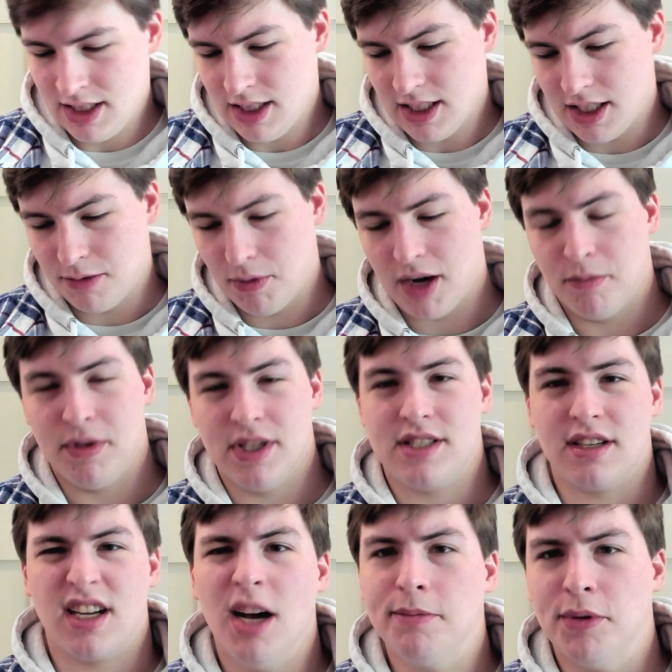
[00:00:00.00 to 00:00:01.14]
He might have missed a
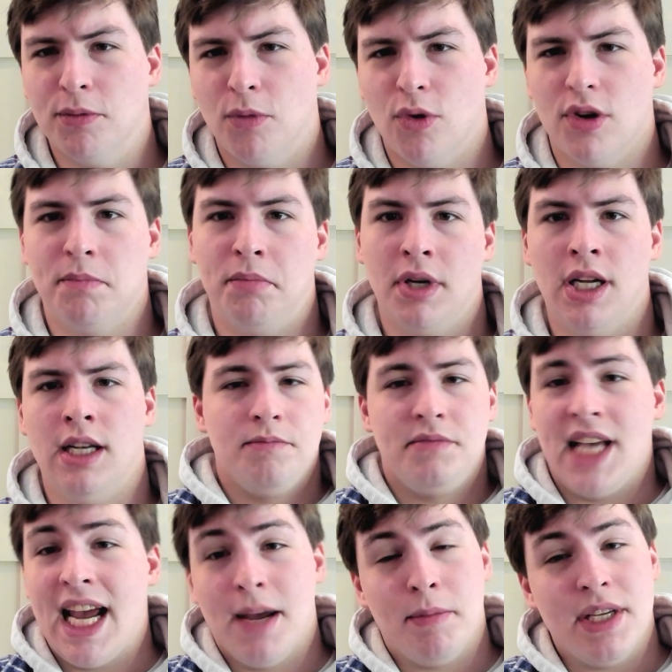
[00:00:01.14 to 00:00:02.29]
couple more, but
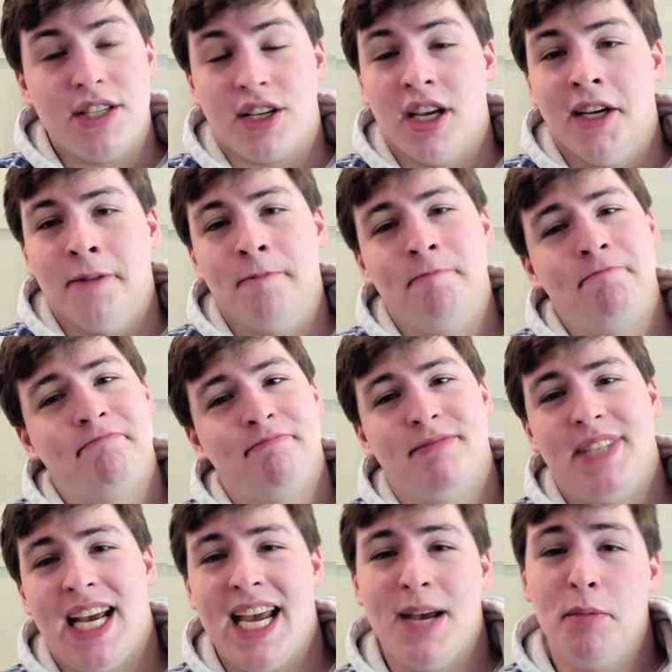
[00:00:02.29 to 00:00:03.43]
damn, he's good.
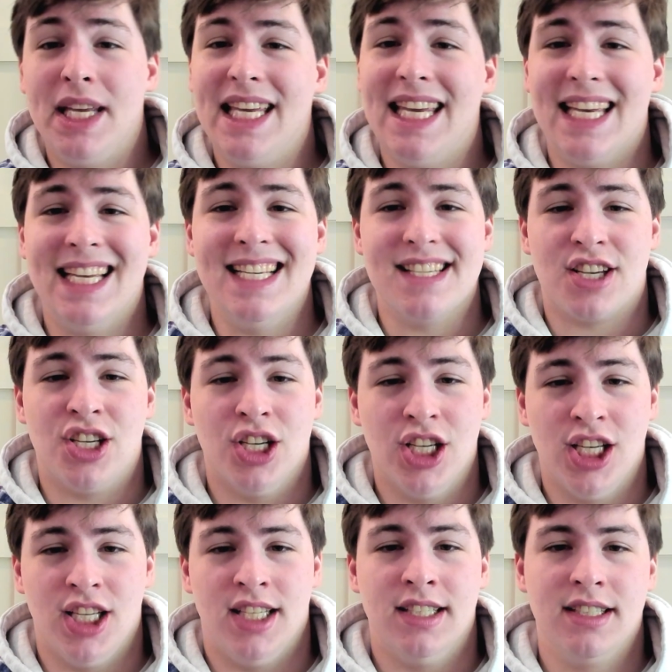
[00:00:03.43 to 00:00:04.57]
Damn, he is
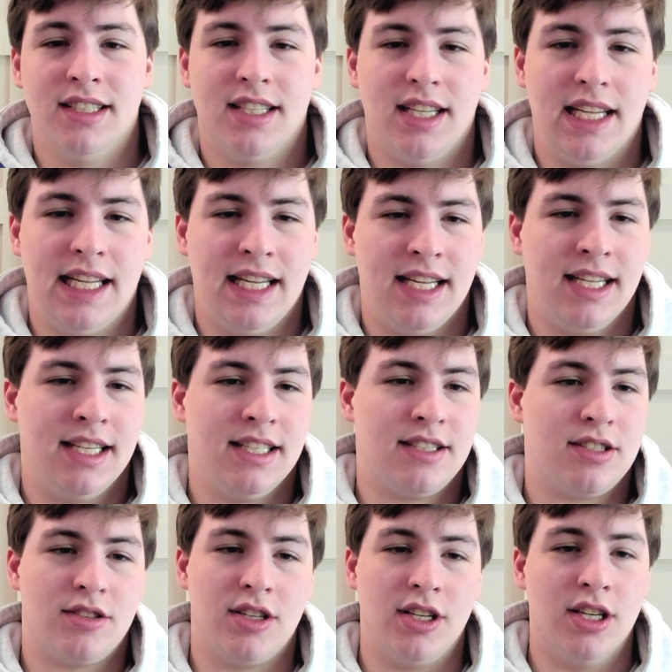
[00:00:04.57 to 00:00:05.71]
good. And,
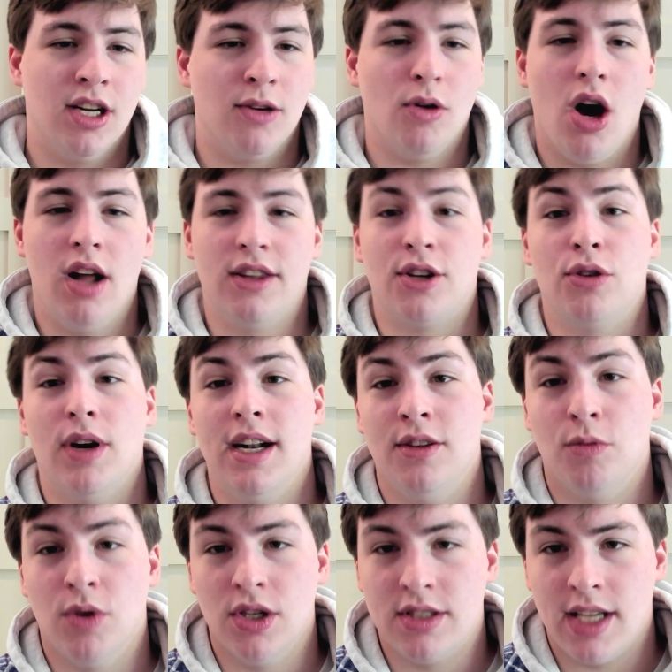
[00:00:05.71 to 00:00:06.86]
you know, all the credit in the
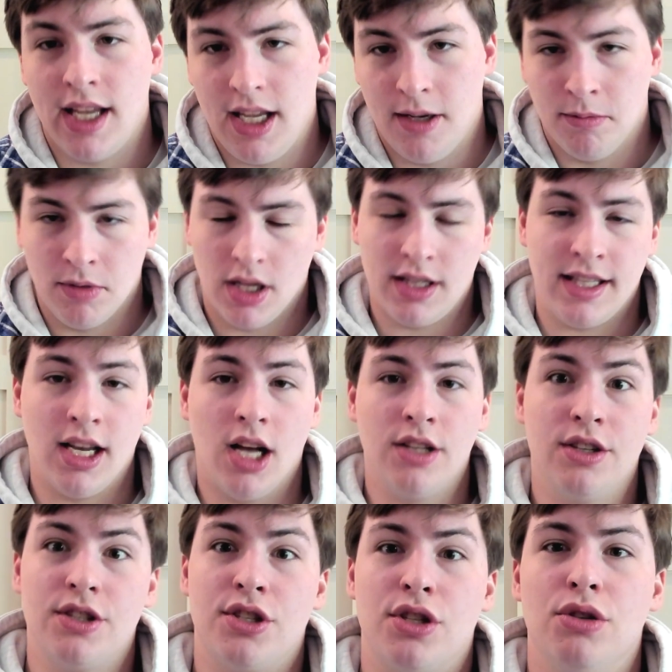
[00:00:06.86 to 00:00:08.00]
world to him. The
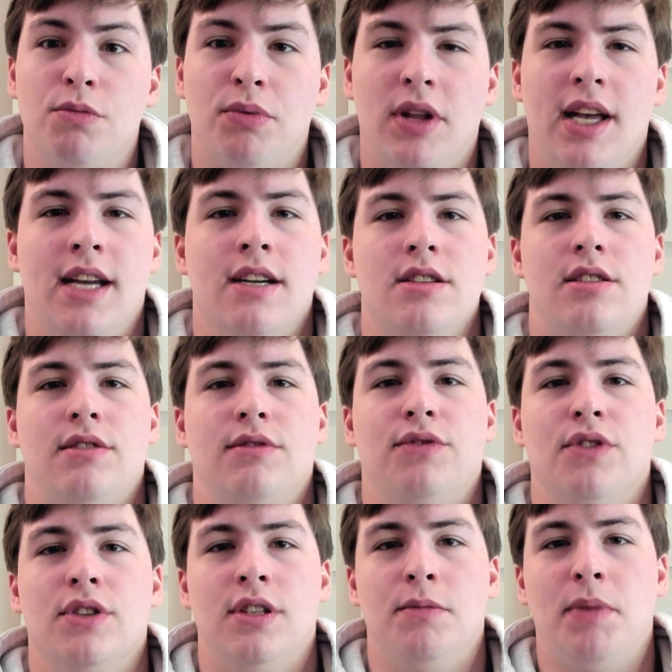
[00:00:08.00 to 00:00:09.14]
other two players
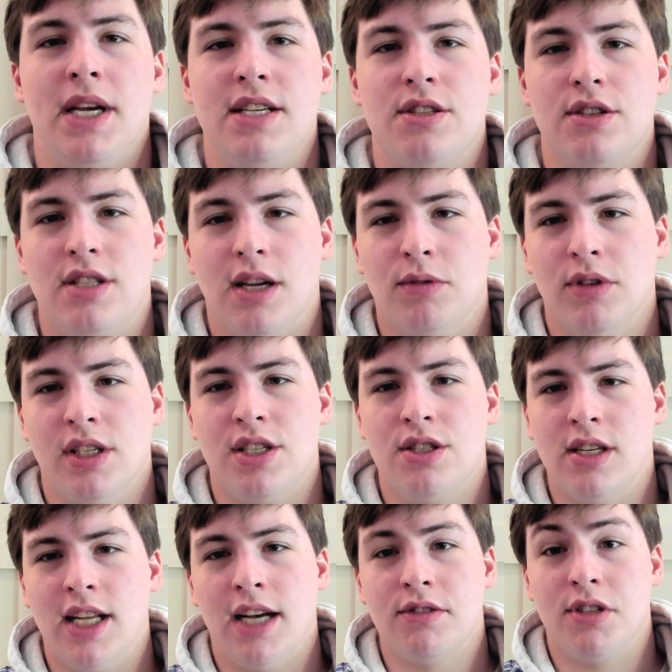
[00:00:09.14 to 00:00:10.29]
for the Pacers that really
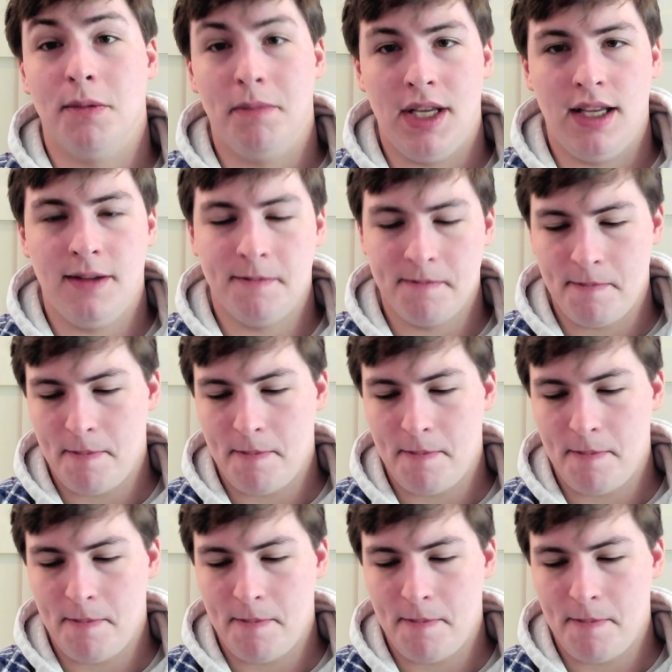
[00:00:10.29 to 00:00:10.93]
stood out to me